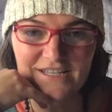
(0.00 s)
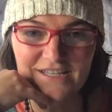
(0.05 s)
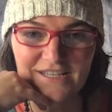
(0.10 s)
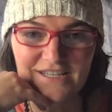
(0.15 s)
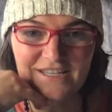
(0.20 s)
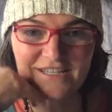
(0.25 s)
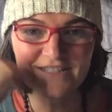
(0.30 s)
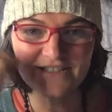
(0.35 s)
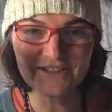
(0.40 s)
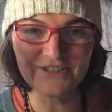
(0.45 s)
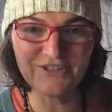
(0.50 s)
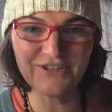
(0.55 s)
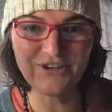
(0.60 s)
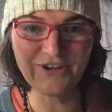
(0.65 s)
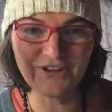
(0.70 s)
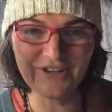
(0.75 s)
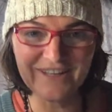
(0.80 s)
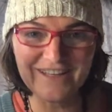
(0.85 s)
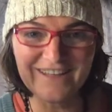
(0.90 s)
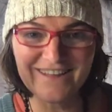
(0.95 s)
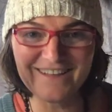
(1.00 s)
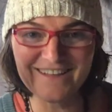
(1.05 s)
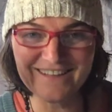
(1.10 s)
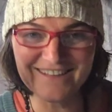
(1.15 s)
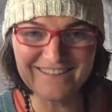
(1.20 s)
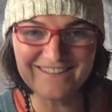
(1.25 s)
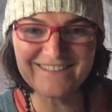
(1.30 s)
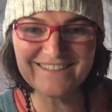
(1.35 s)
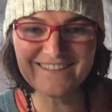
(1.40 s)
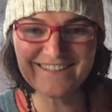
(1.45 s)
until you go like
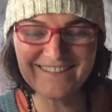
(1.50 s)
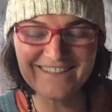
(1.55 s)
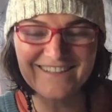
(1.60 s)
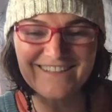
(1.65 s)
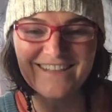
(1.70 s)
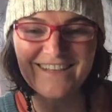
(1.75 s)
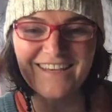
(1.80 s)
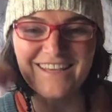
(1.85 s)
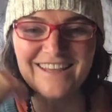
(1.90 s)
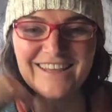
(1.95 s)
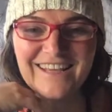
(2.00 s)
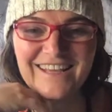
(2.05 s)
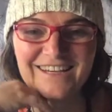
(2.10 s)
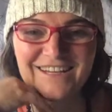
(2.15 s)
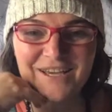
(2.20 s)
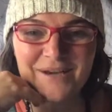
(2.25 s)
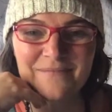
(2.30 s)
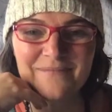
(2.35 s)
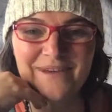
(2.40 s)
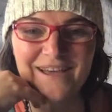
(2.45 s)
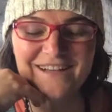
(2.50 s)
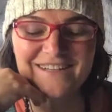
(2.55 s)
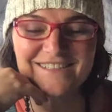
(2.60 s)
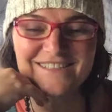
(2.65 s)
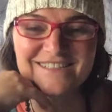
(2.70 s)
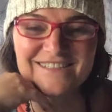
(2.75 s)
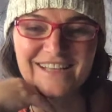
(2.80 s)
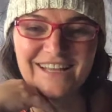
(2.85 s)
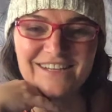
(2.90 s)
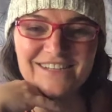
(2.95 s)
this, and then come back to
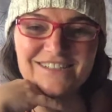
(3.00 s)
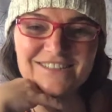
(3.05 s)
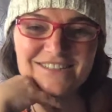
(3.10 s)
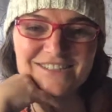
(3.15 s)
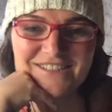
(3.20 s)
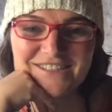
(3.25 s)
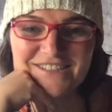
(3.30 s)
center.